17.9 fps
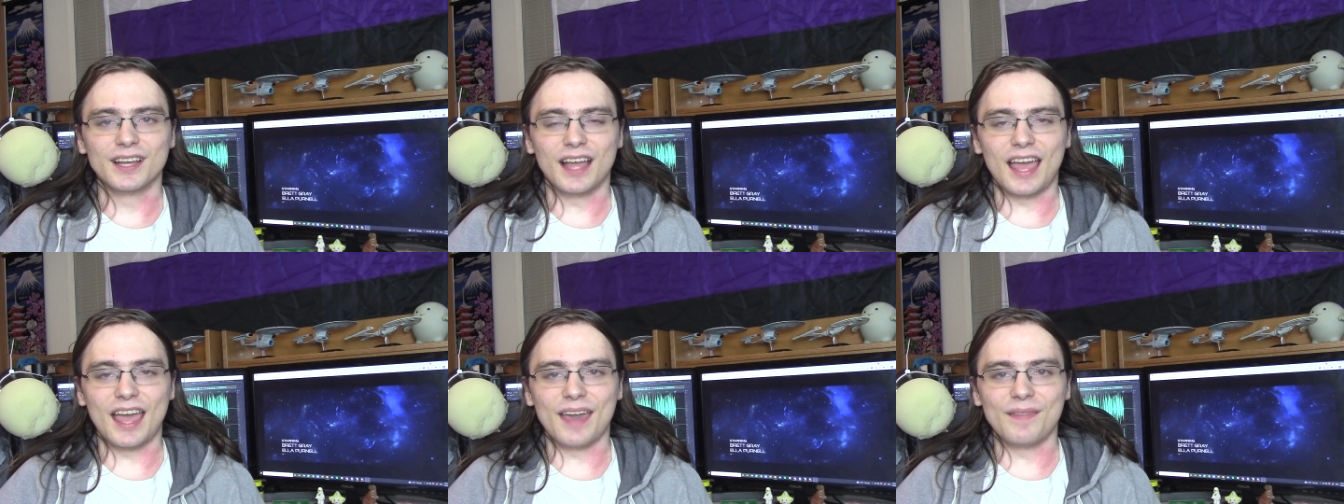
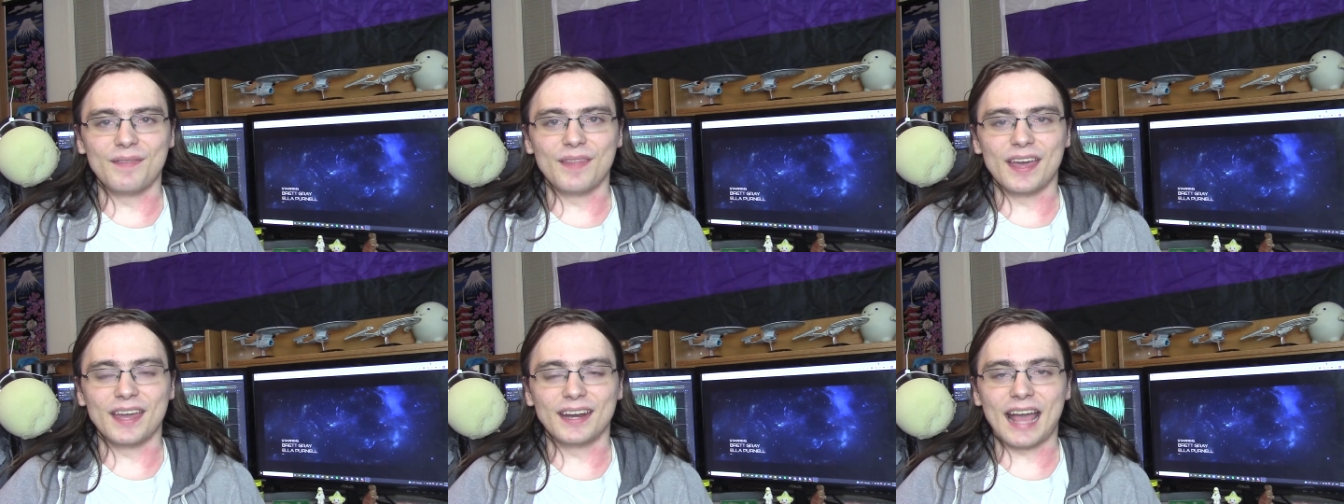
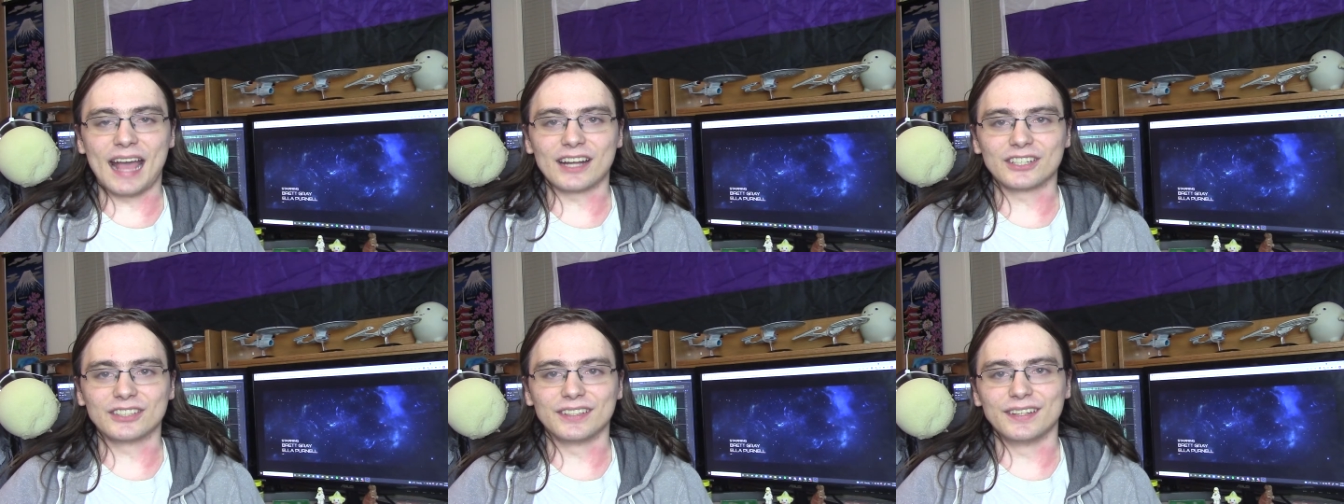and then
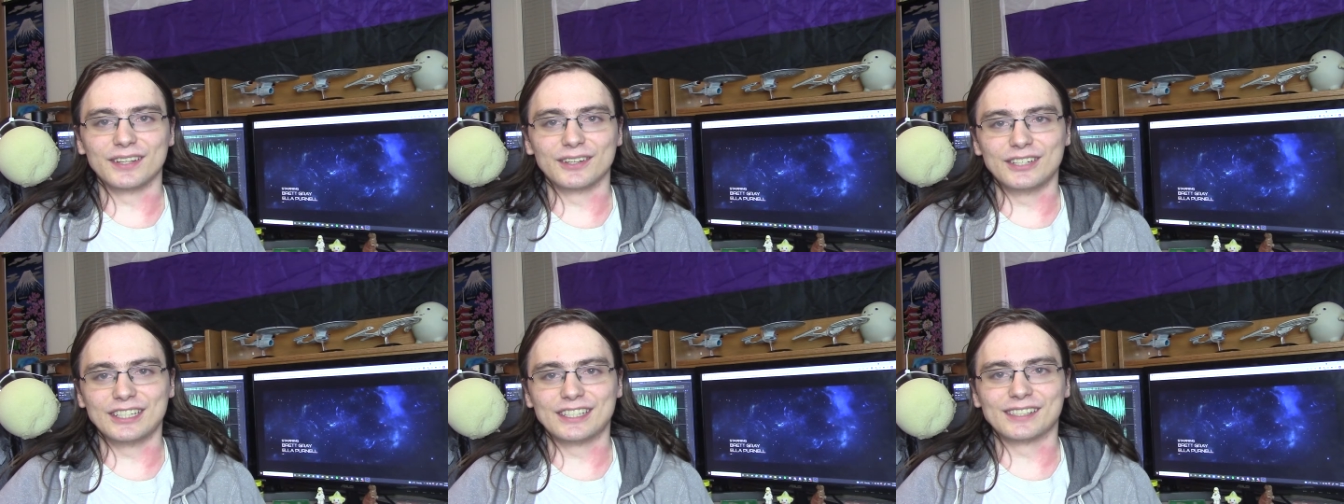actually
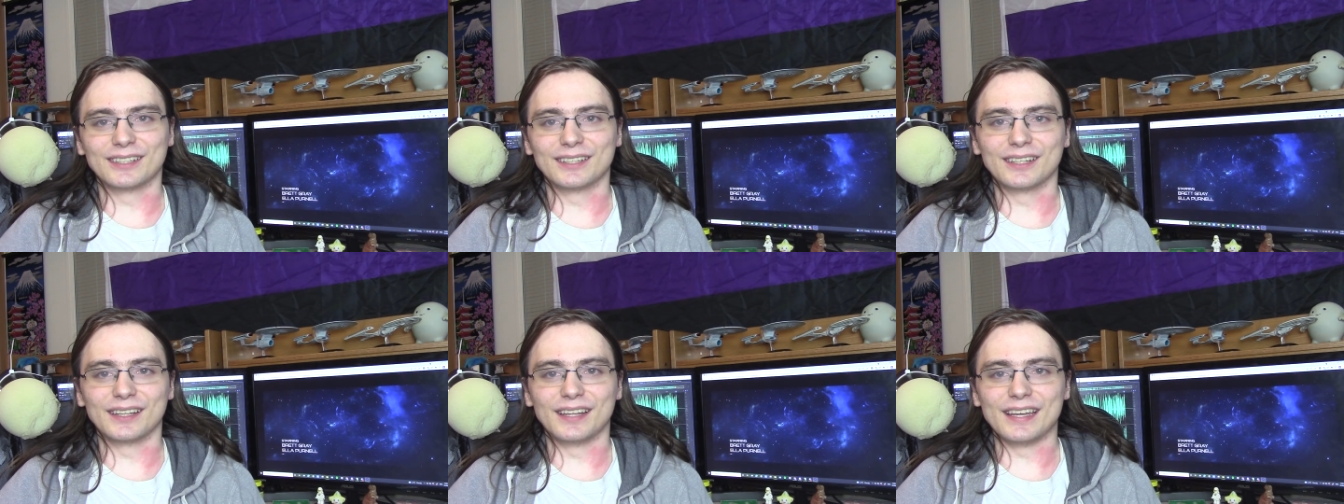they're just
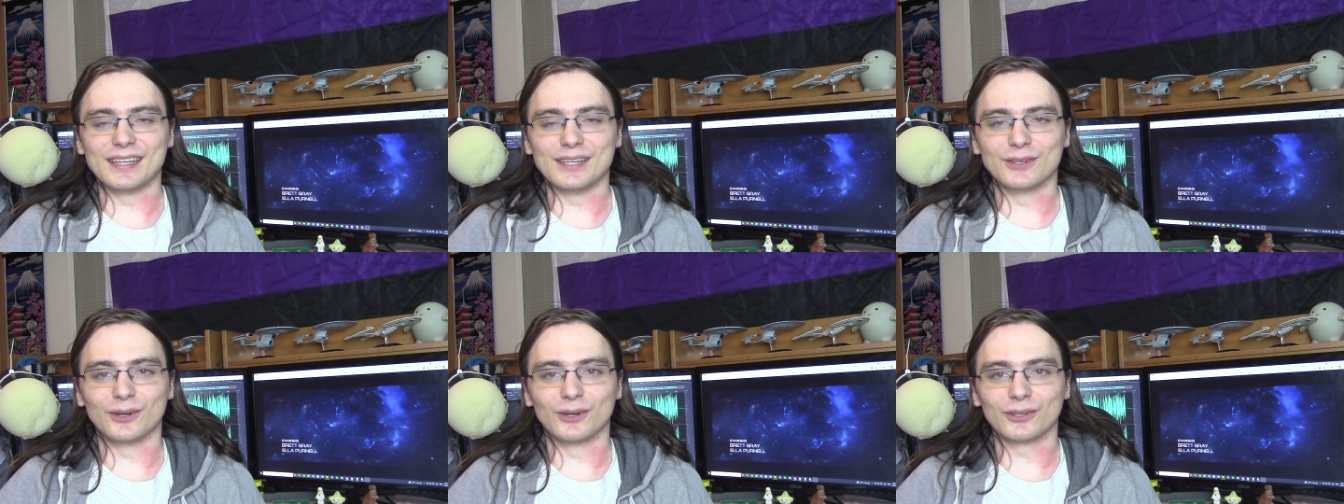a little
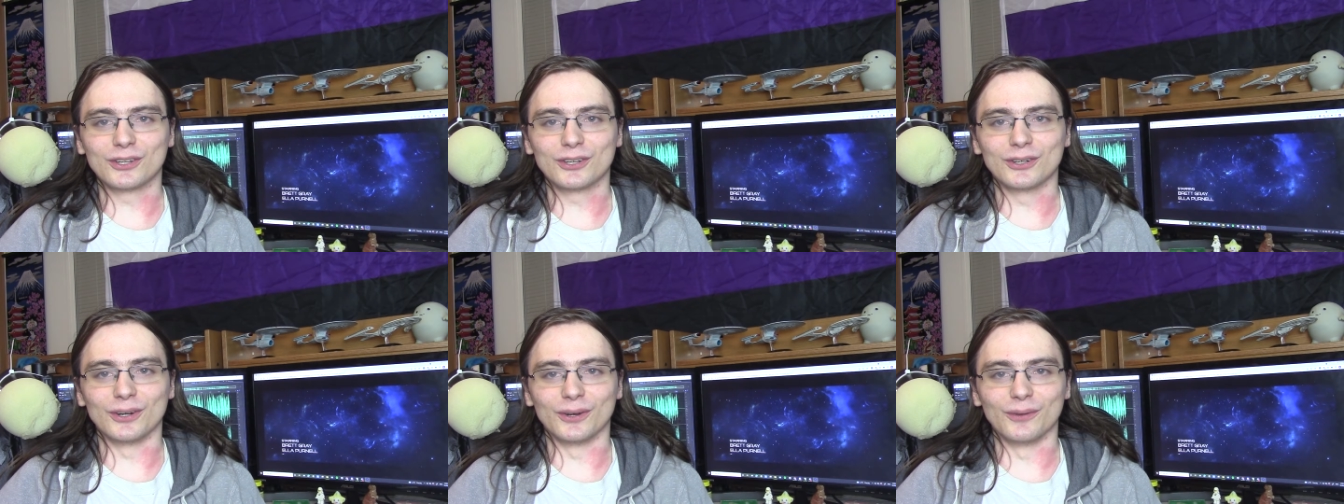
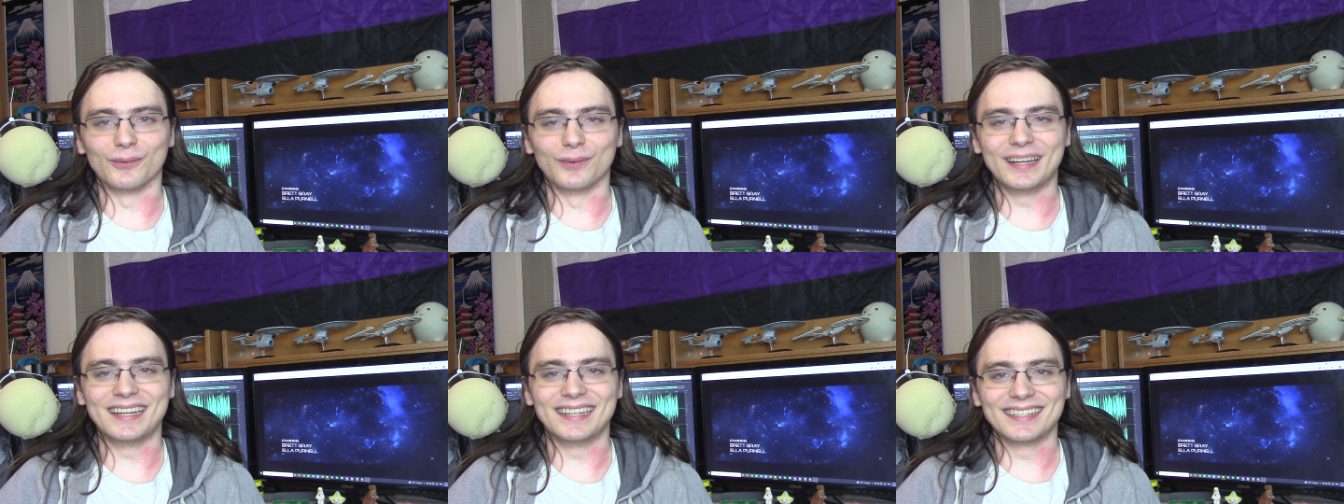8-year-old girl,
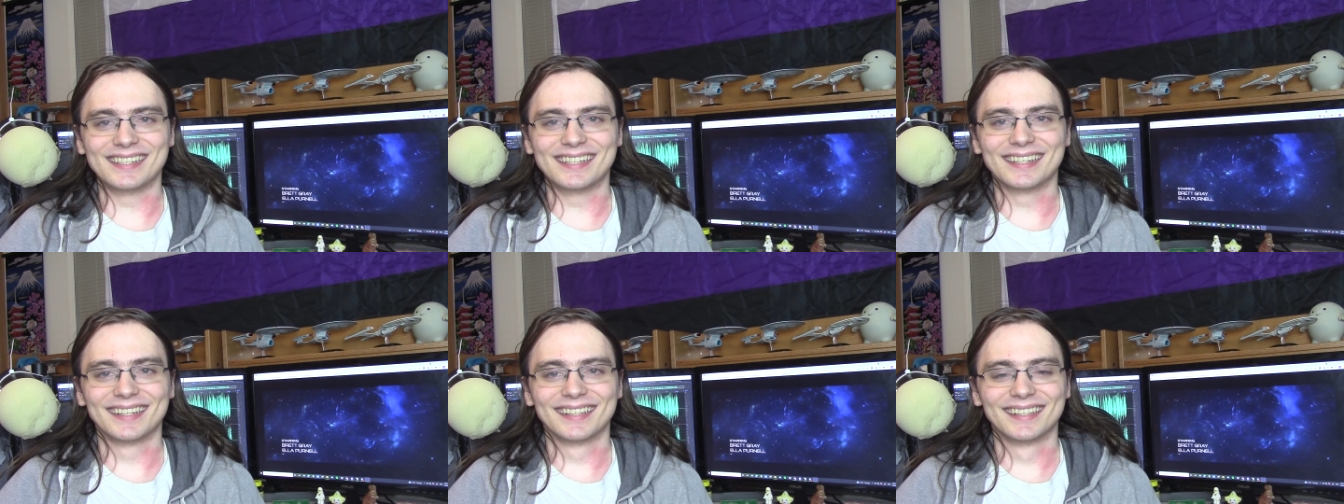
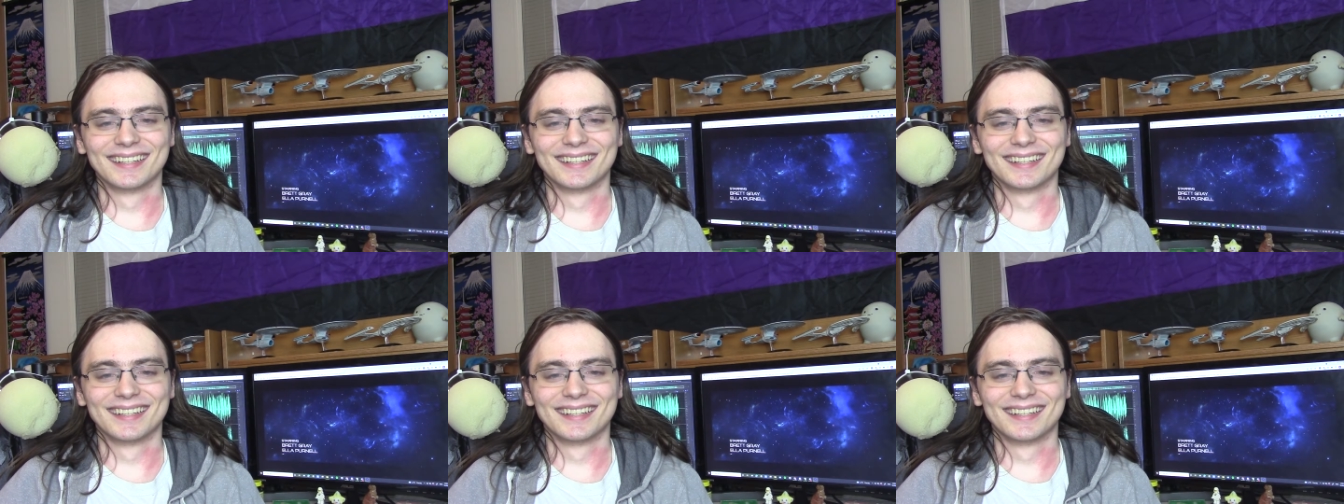which